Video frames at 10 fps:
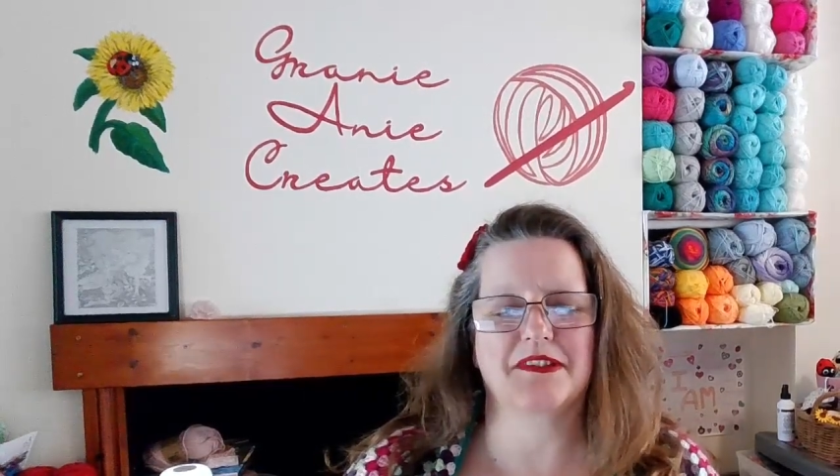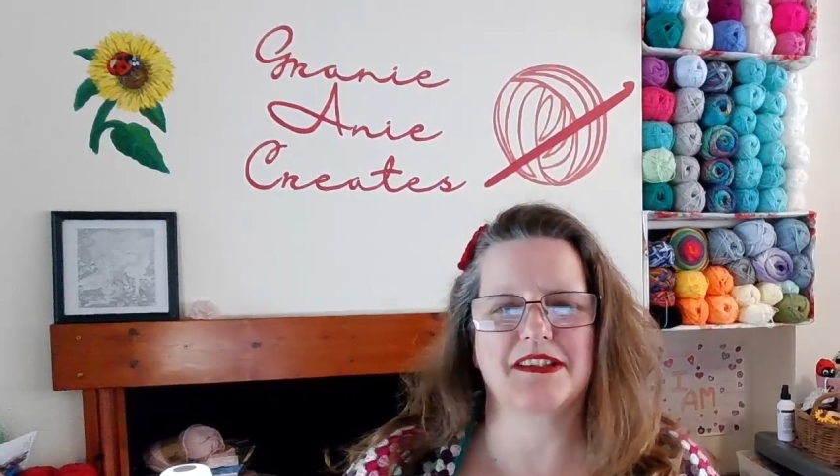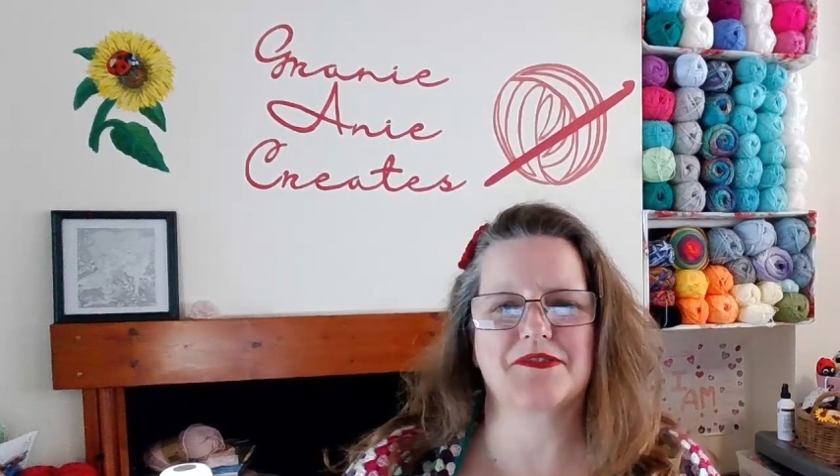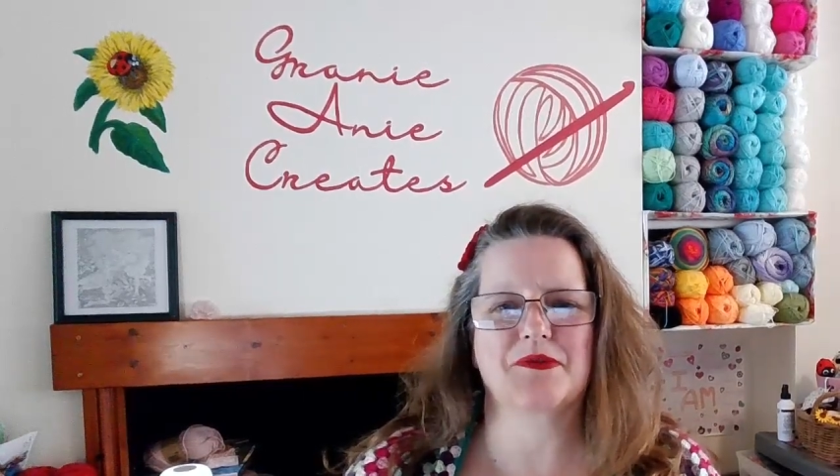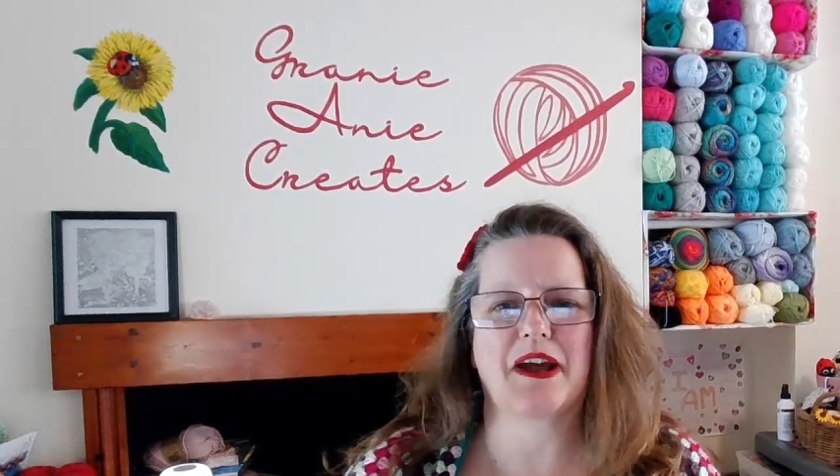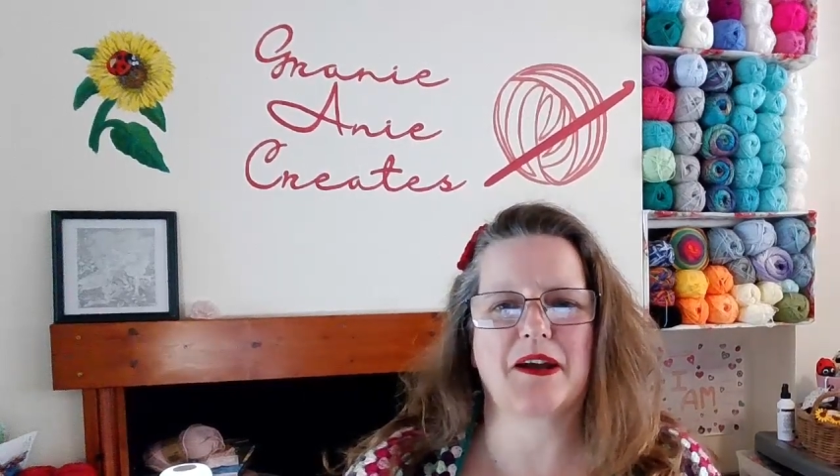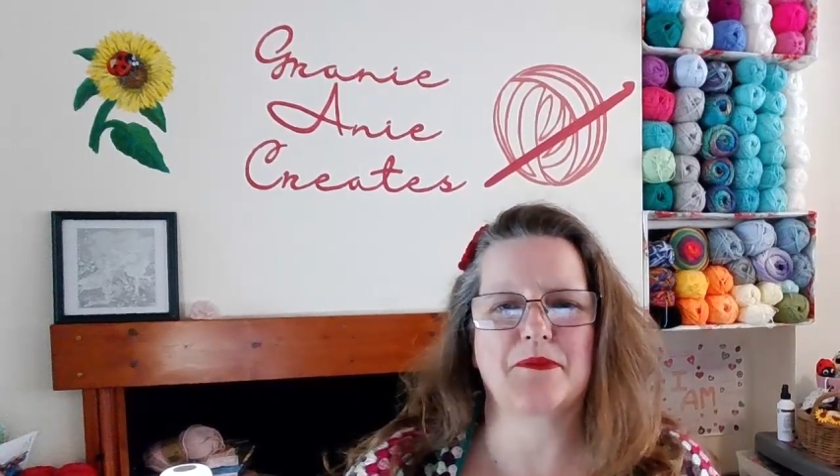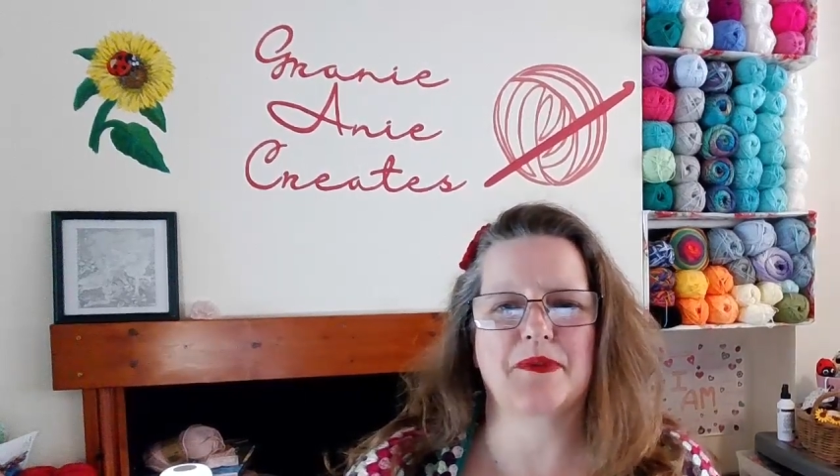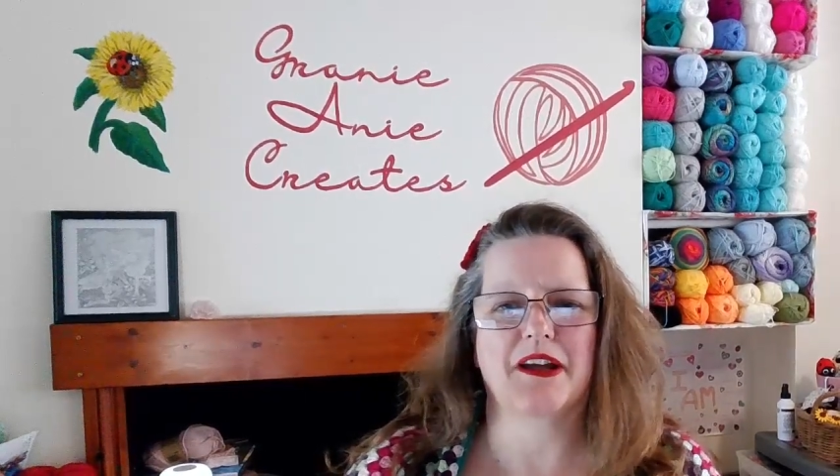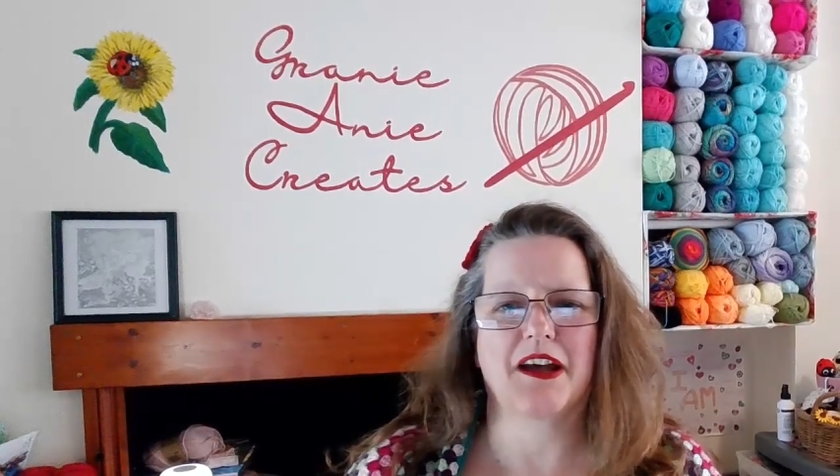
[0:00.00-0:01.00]
This will
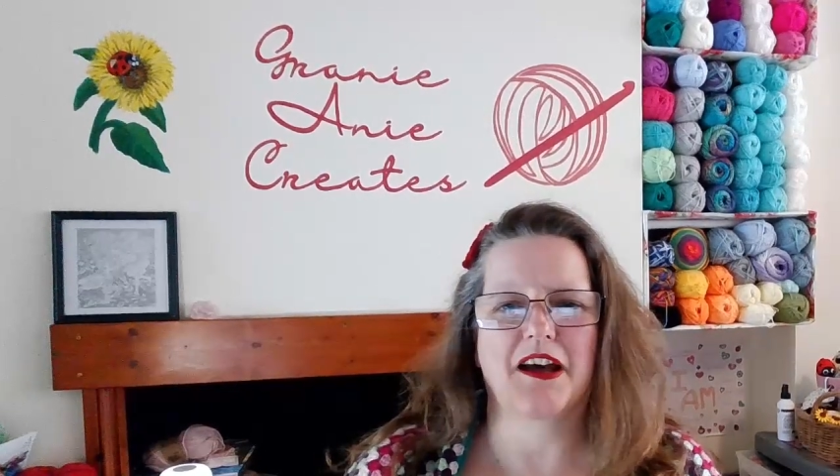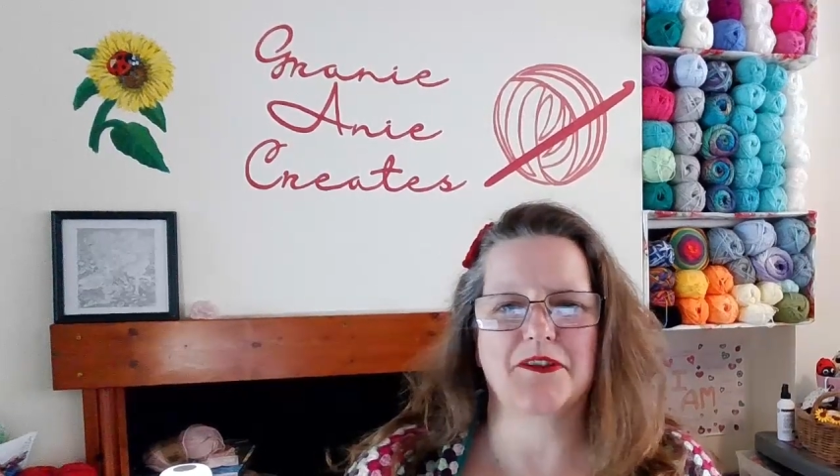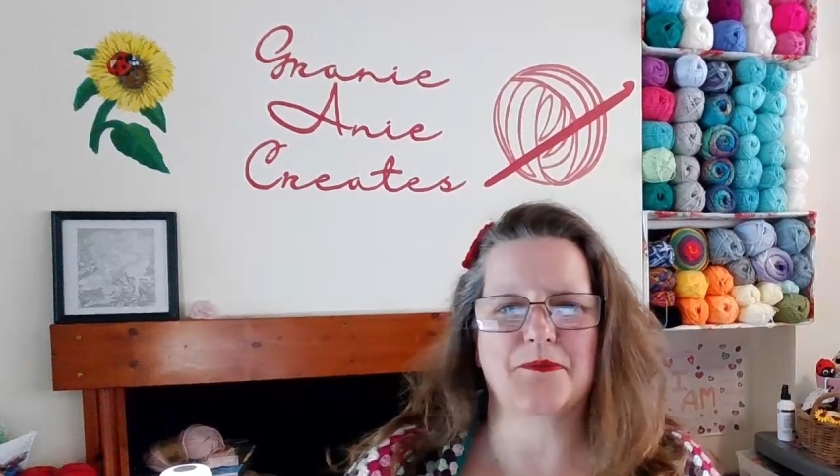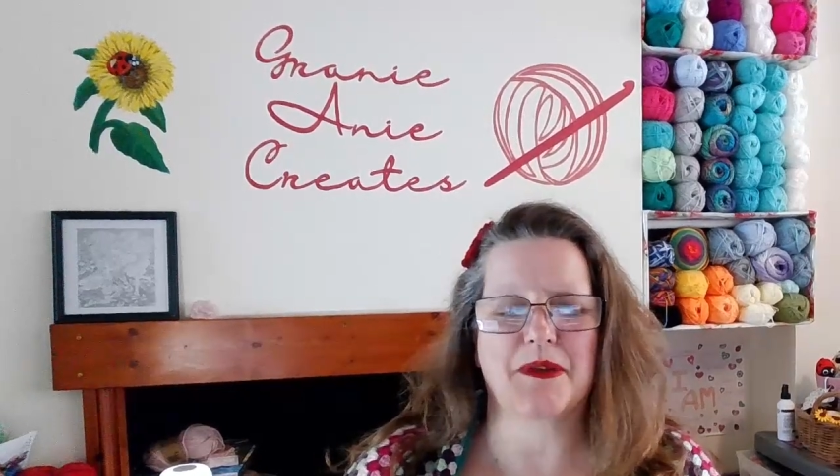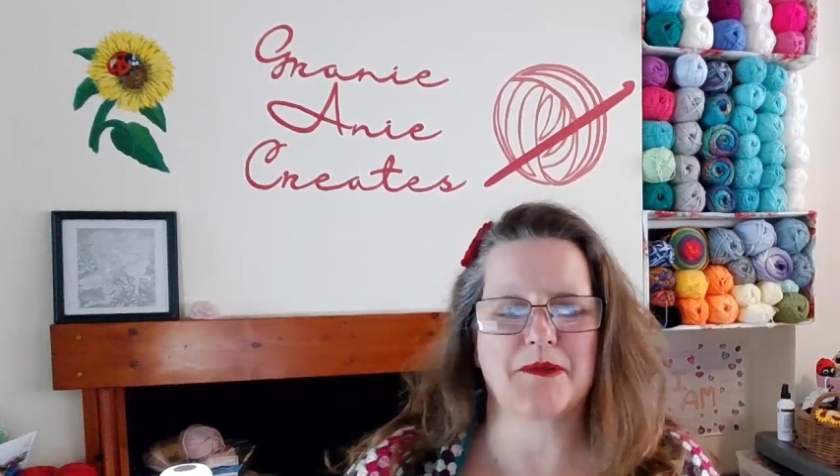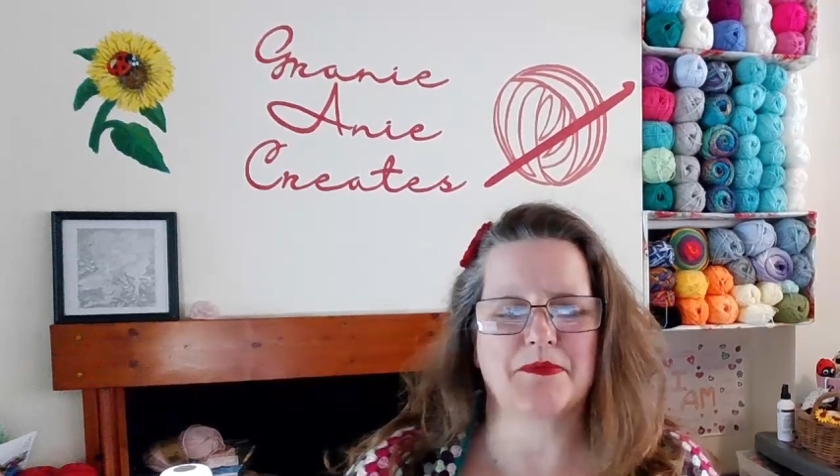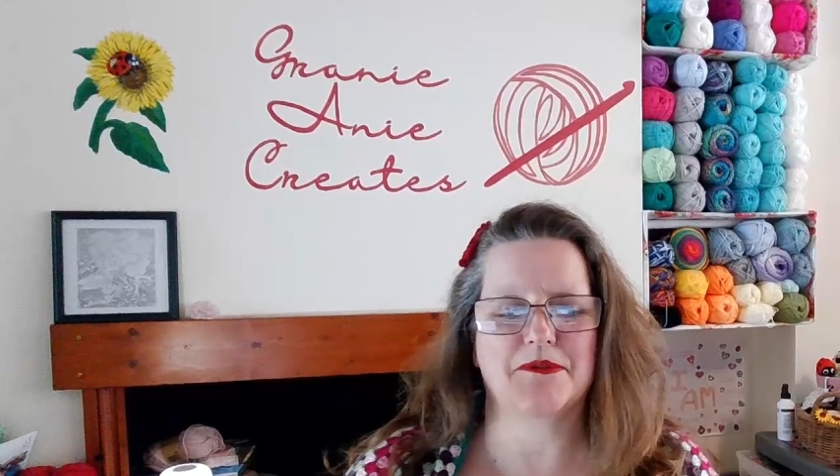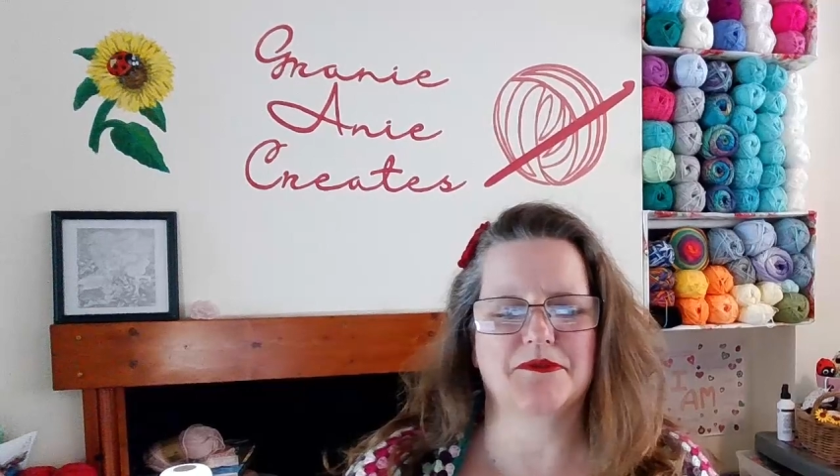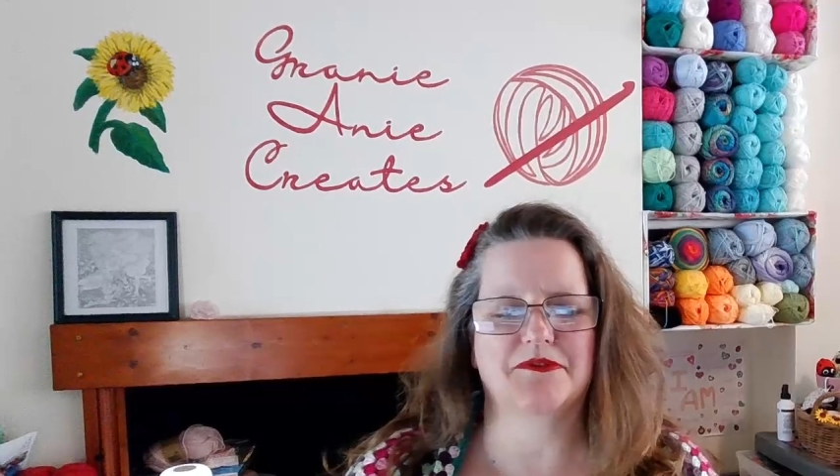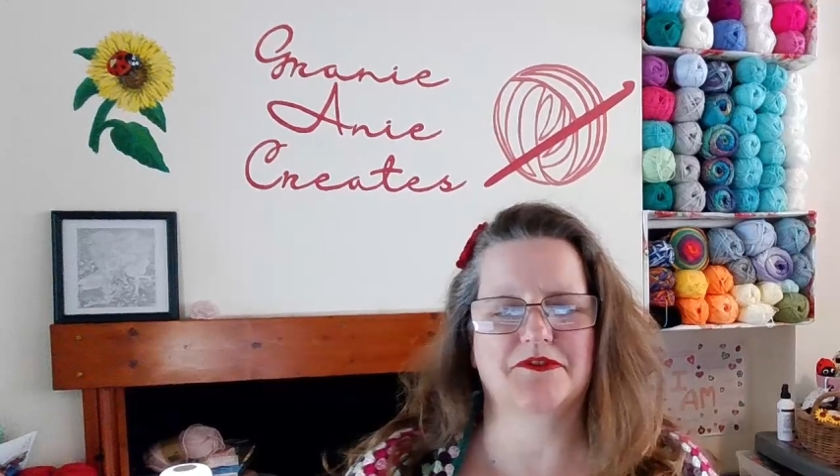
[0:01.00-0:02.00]
help other
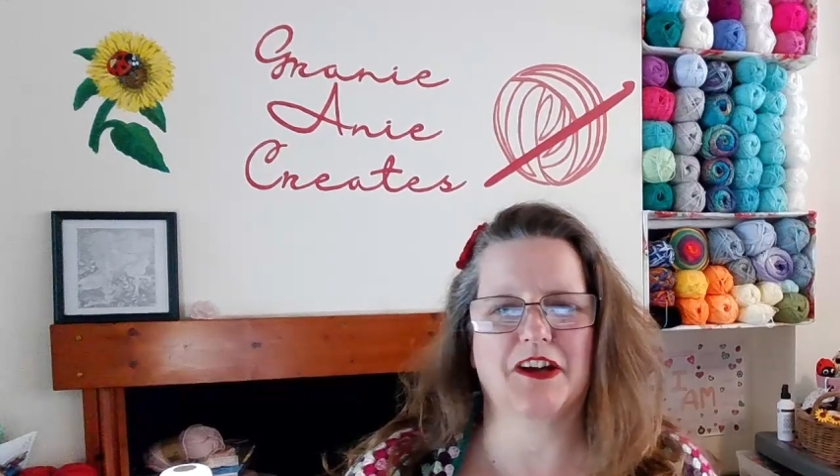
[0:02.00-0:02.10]
people